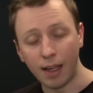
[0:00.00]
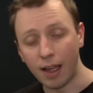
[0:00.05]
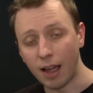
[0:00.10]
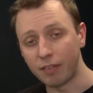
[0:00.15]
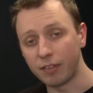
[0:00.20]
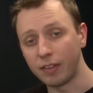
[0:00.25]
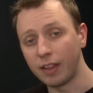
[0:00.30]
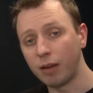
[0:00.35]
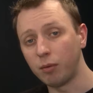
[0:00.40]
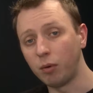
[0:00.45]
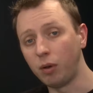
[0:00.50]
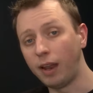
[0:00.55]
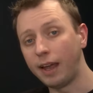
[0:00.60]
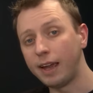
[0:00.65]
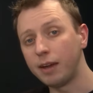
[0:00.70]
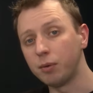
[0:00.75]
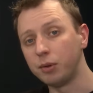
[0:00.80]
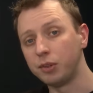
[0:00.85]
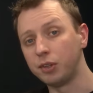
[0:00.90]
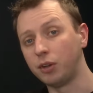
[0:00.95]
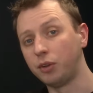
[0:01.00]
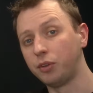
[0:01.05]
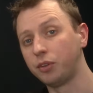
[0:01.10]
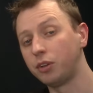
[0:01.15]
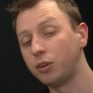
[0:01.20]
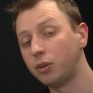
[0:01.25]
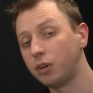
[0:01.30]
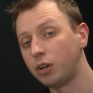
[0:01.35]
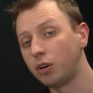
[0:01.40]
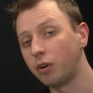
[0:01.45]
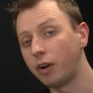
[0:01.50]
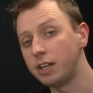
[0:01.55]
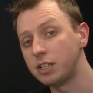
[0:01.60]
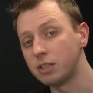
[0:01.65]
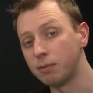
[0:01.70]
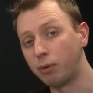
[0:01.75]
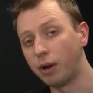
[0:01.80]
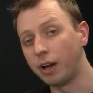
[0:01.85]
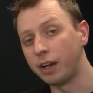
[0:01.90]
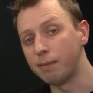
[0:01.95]
After that, we'll lay it with Old Thorn Grey
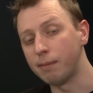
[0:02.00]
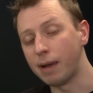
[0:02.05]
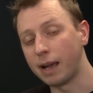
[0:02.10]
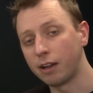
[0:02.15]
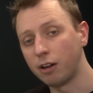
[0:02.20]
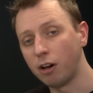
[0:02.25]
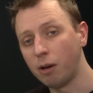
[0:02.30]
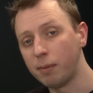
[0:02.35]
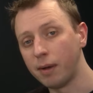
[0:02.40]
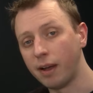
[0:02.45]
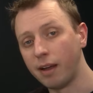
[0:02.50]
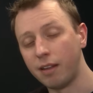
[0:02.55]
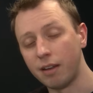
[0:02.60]
to brighten it back up,